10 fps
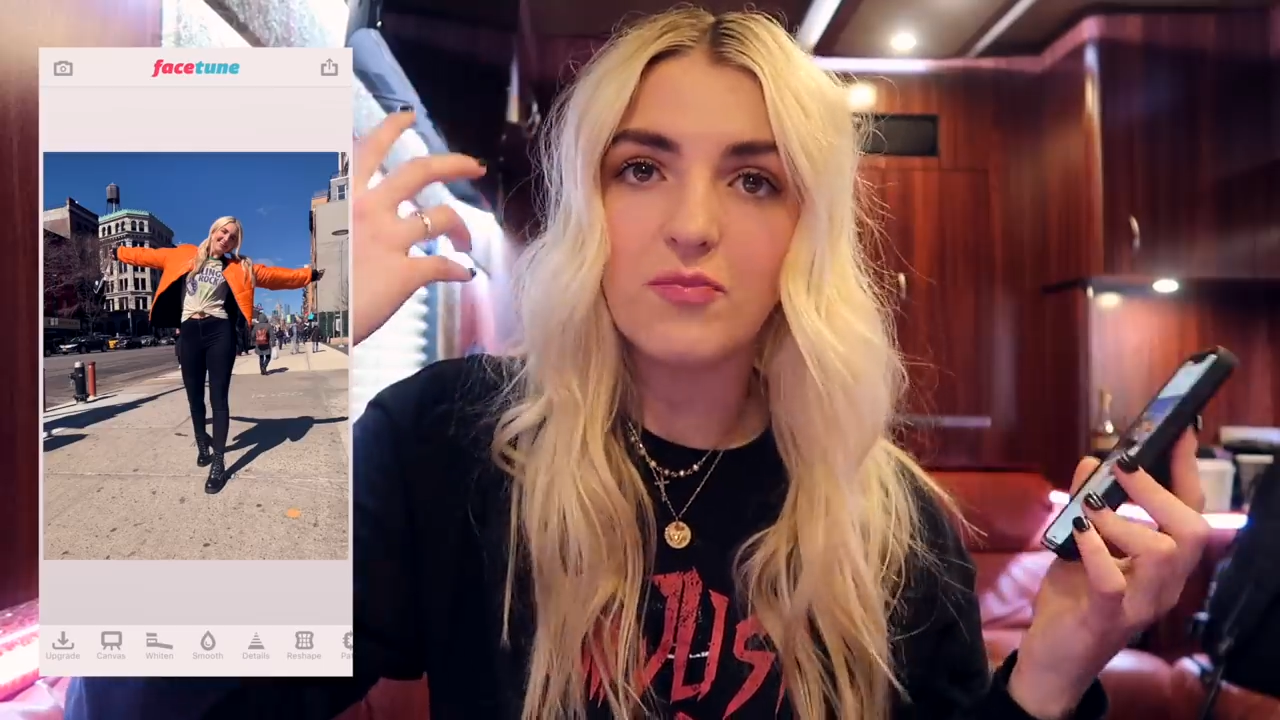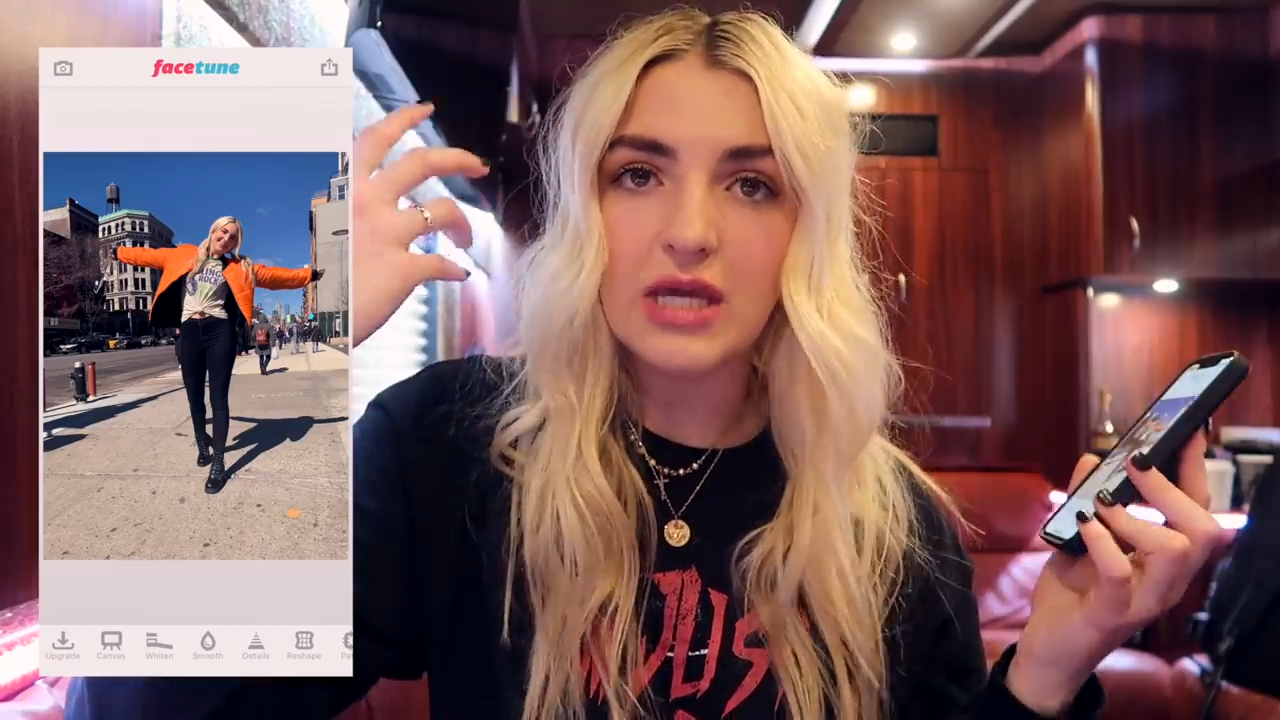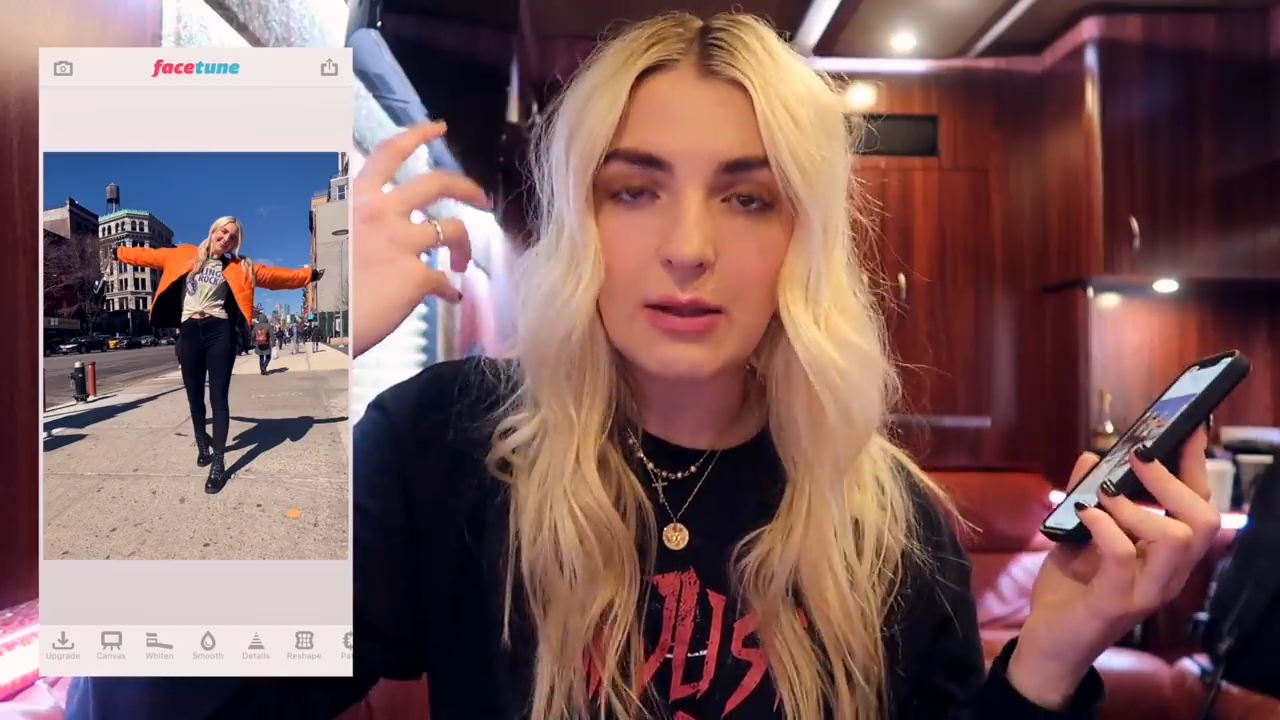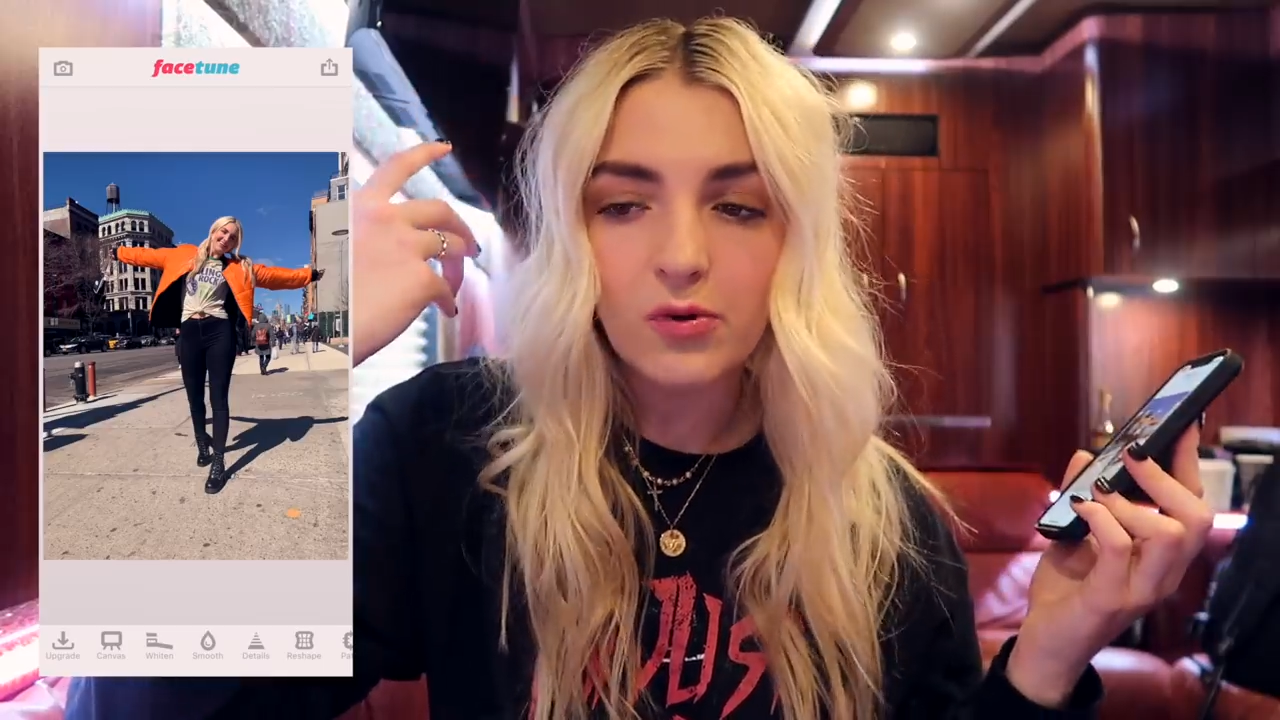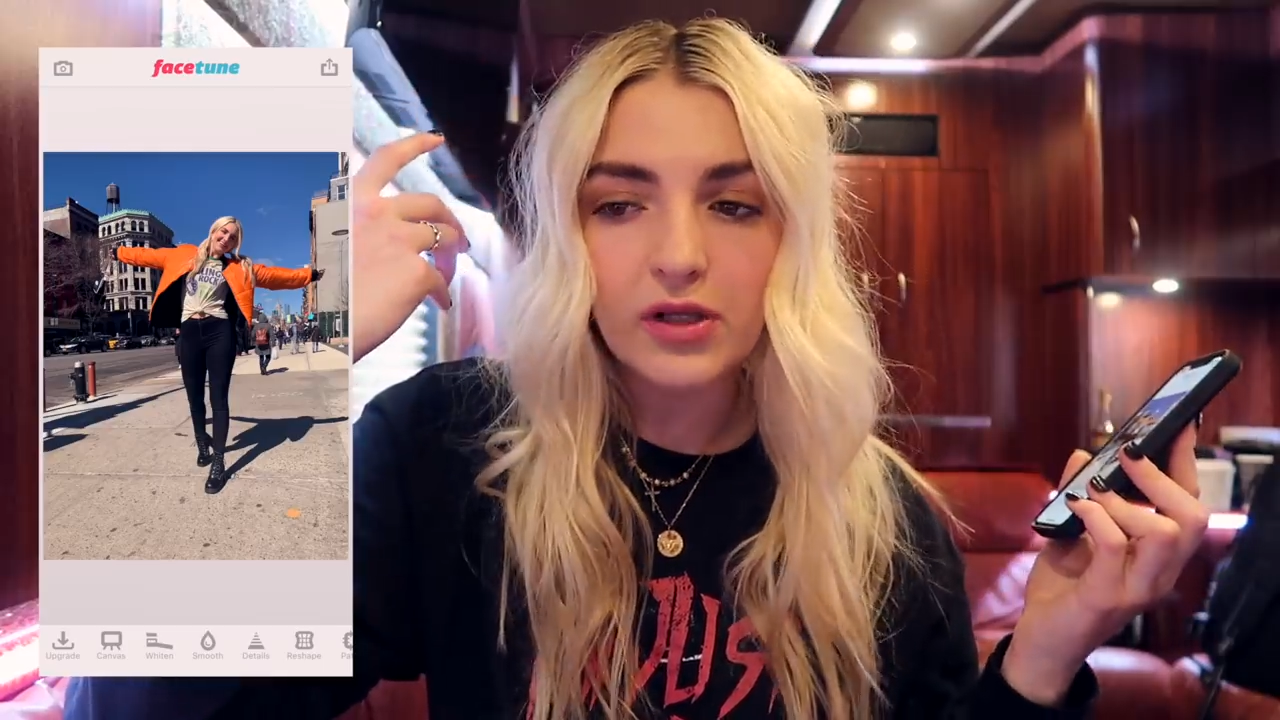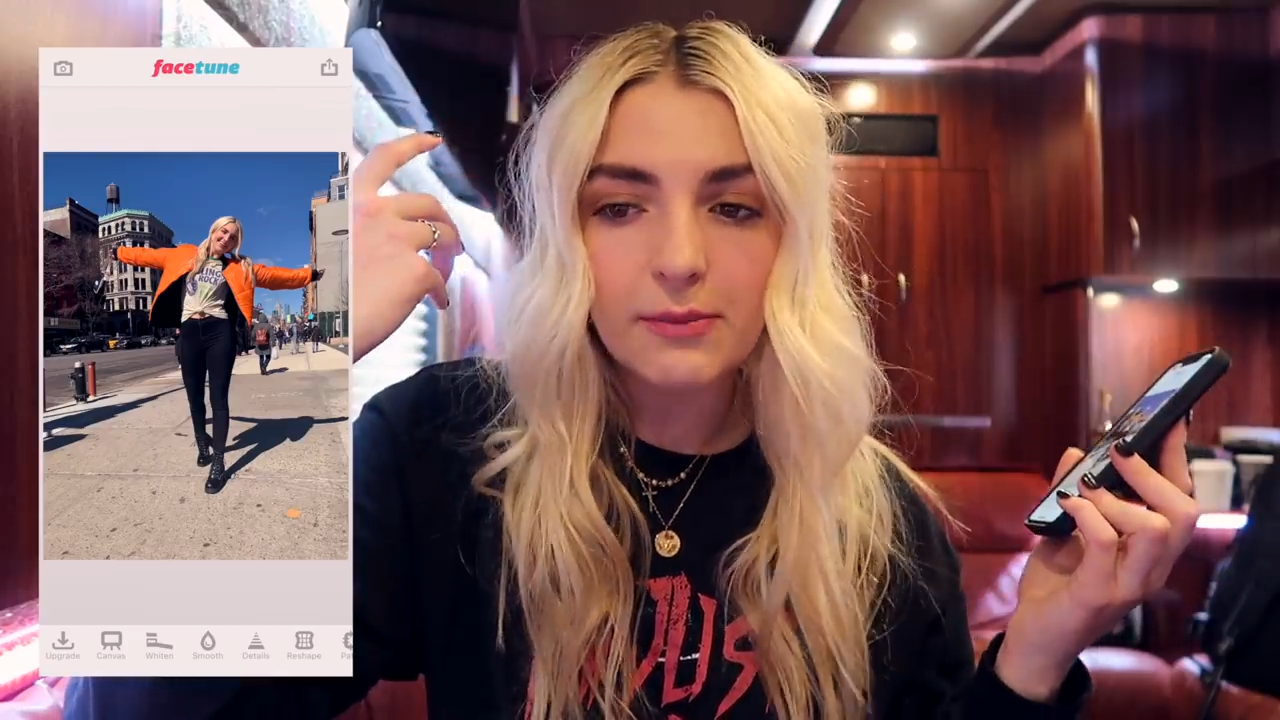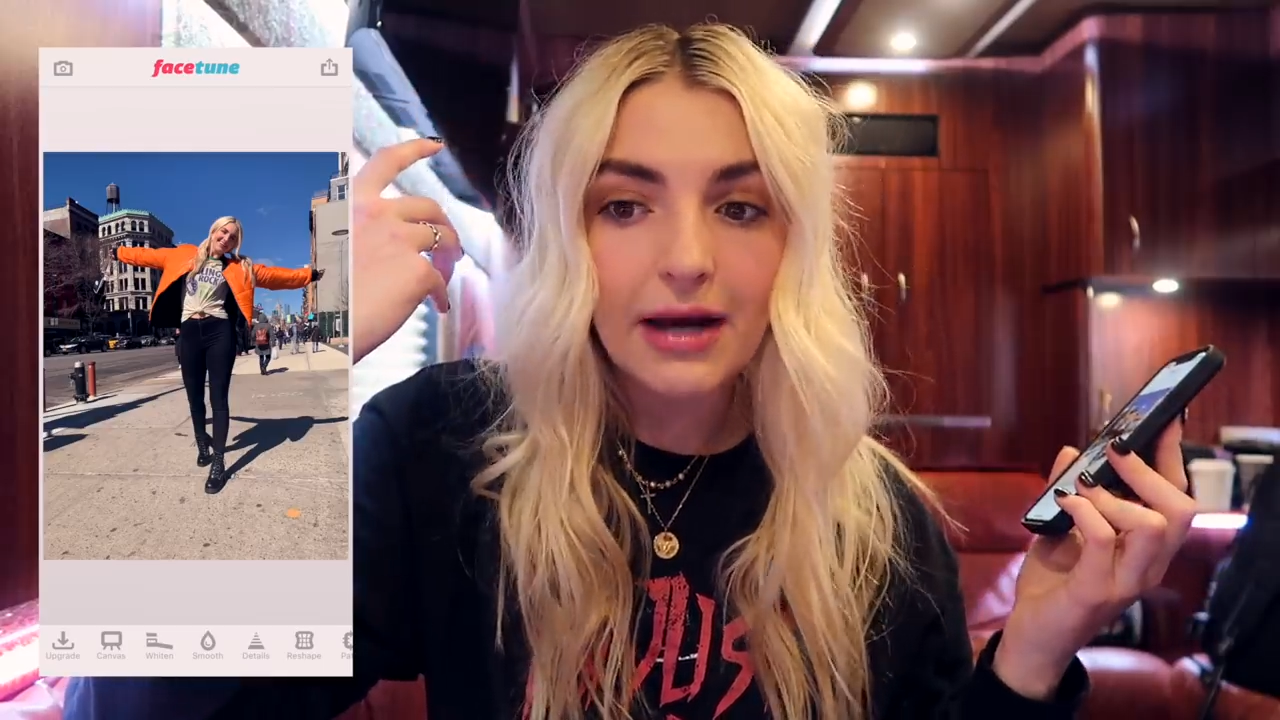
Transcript: people in the